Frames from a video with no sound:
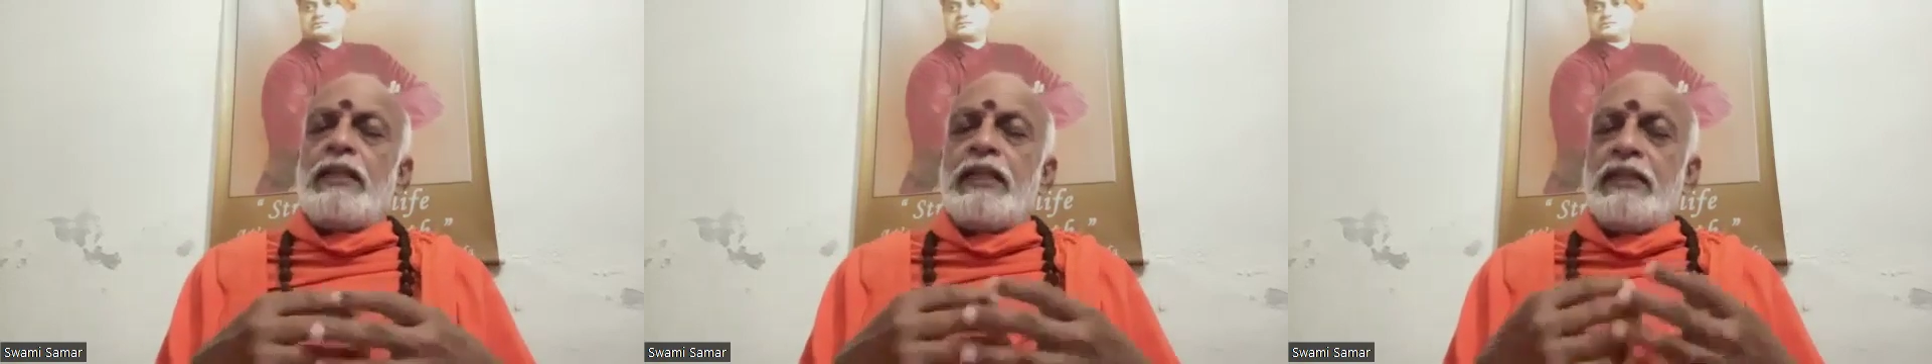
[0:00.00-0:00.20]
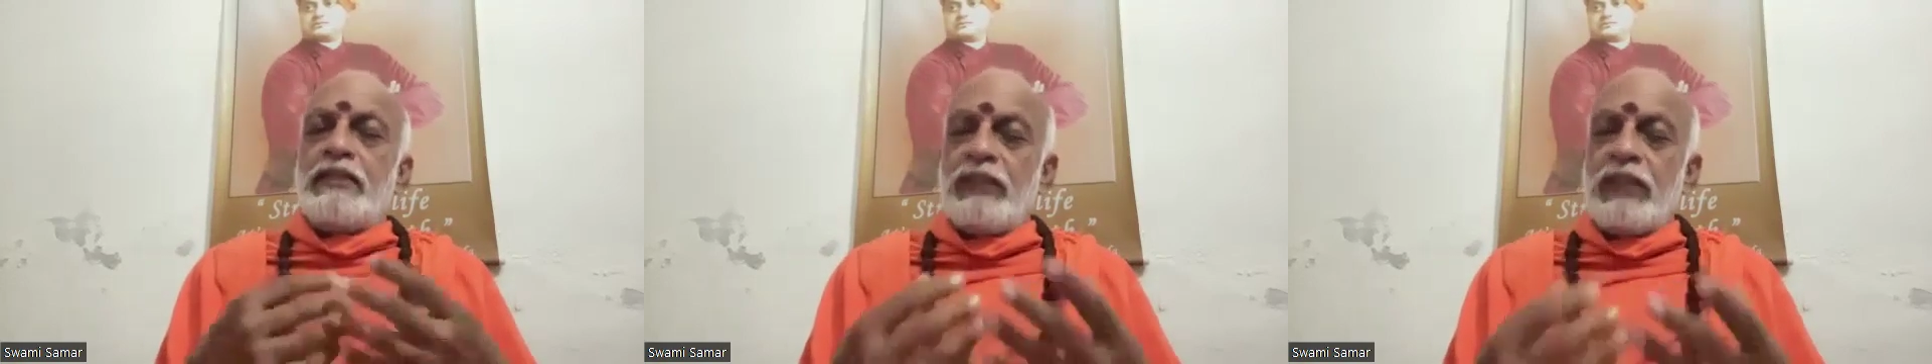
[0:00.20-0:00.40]

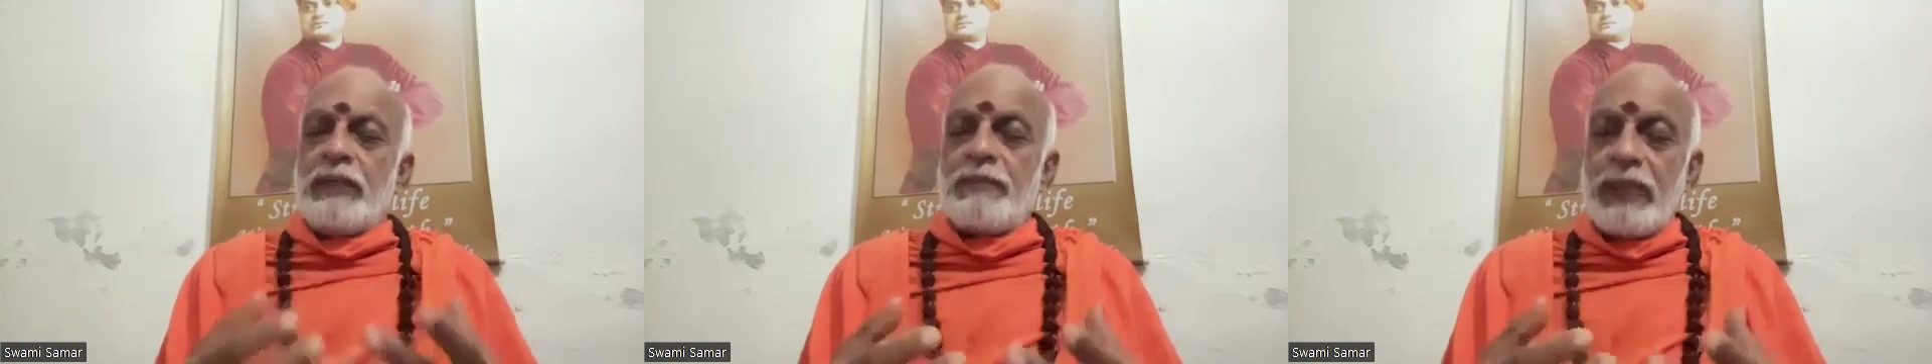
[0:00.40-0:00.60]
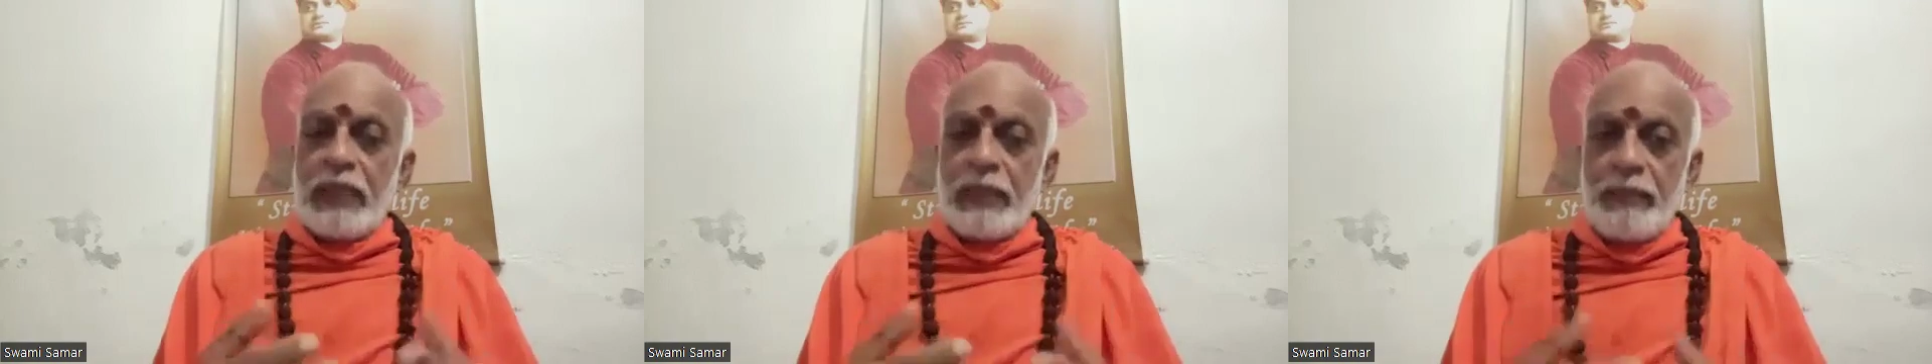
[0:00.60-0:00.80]

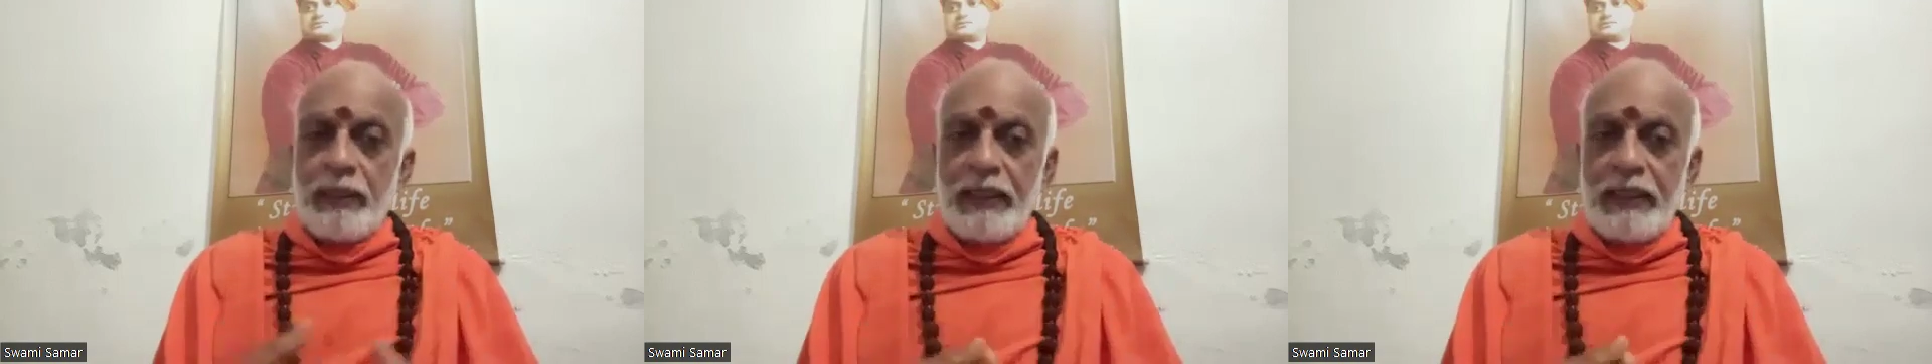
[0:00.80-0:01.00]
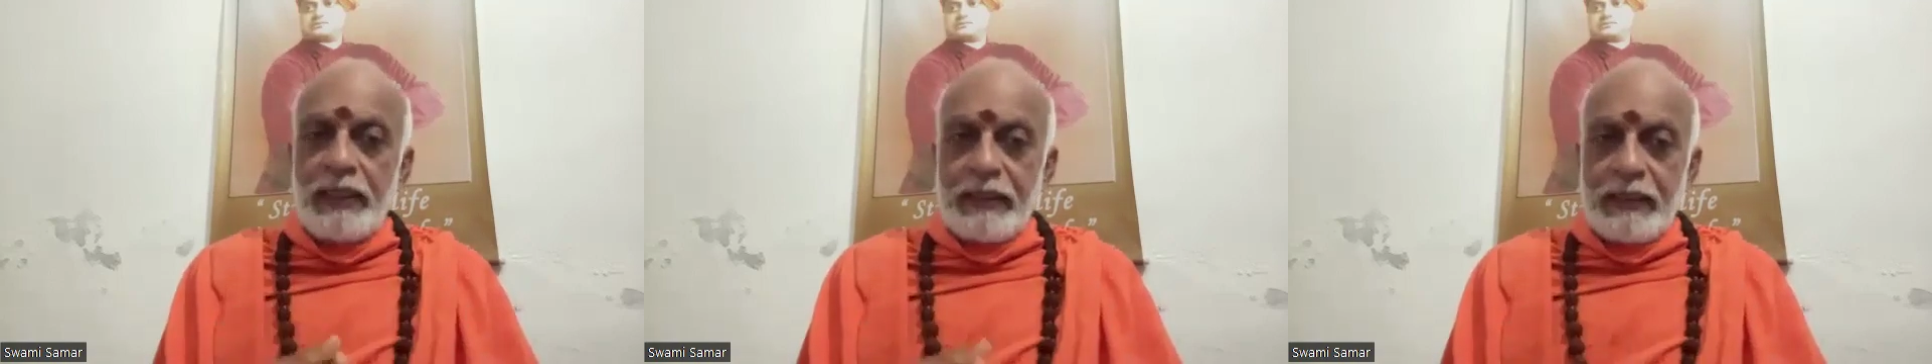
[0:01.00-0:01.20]
develop the
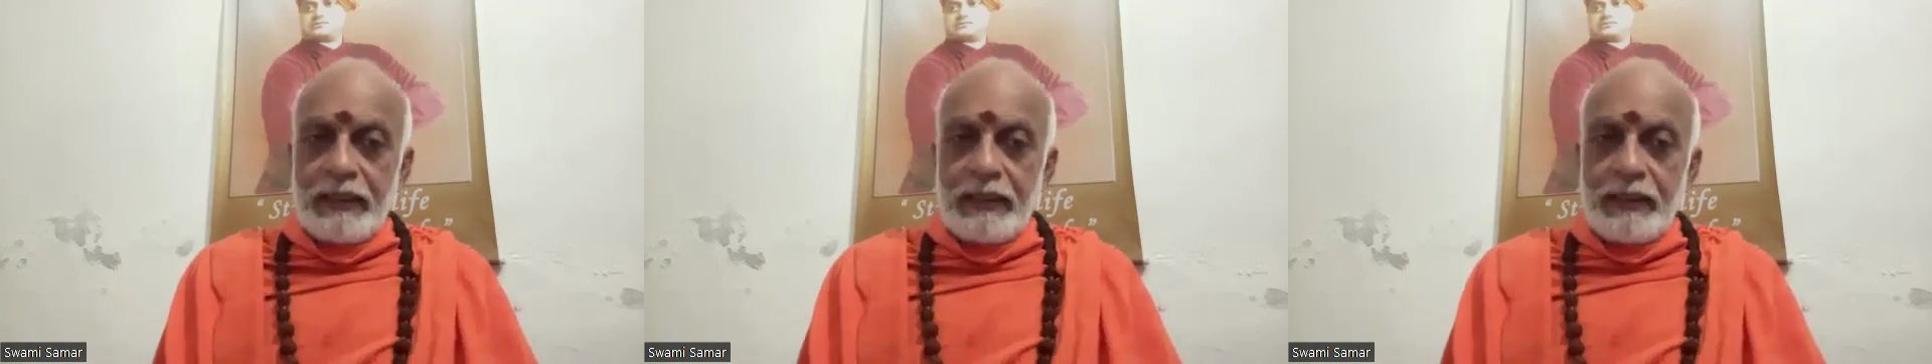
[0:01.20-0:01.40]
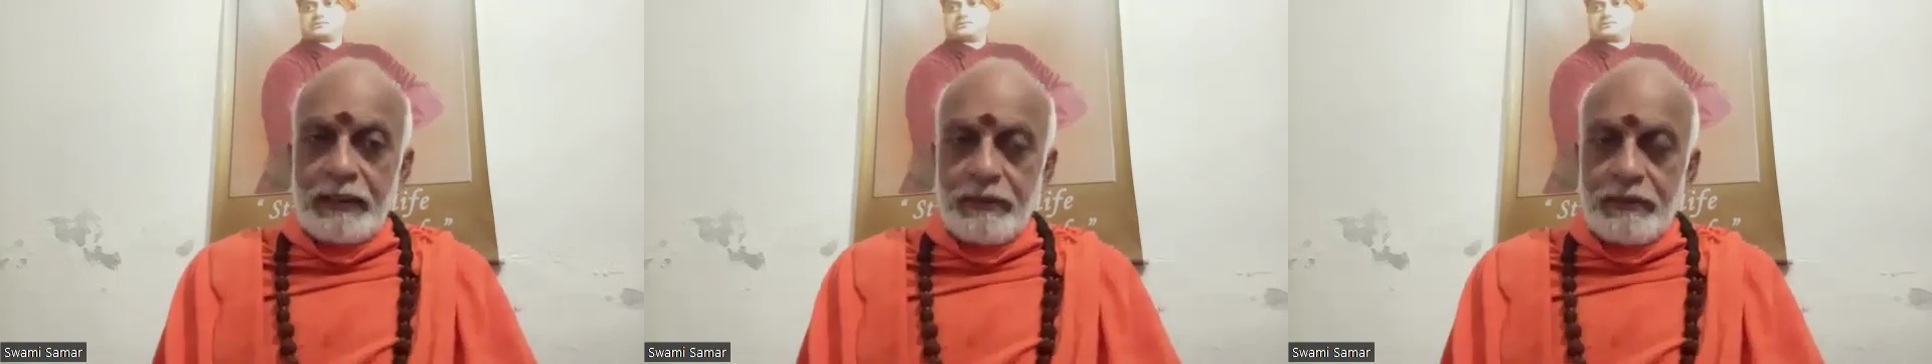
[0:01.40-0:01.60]

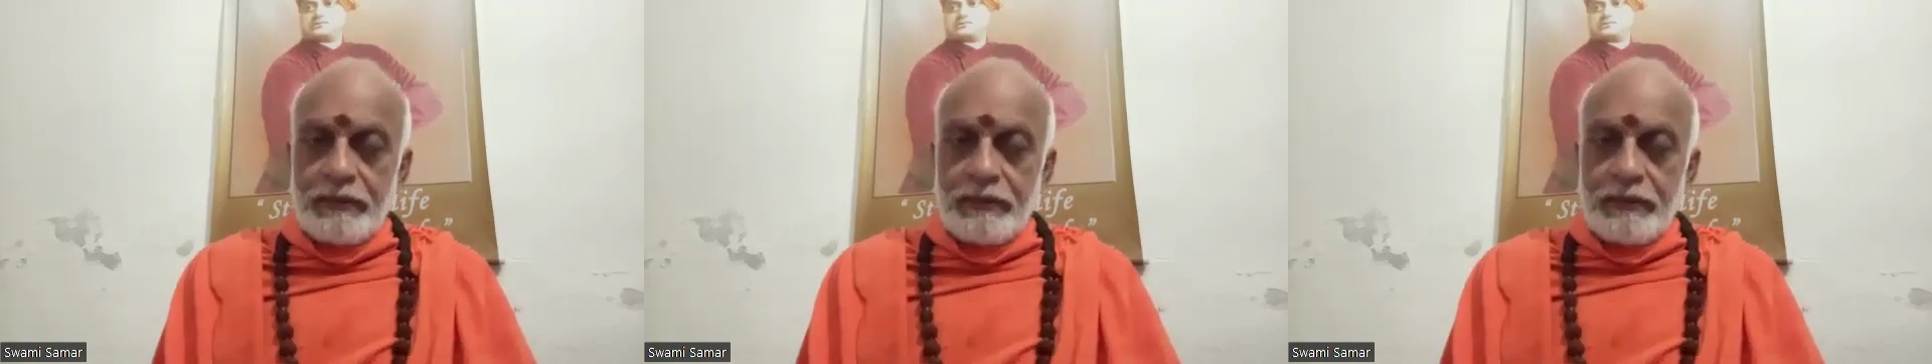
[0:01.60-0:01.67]
ability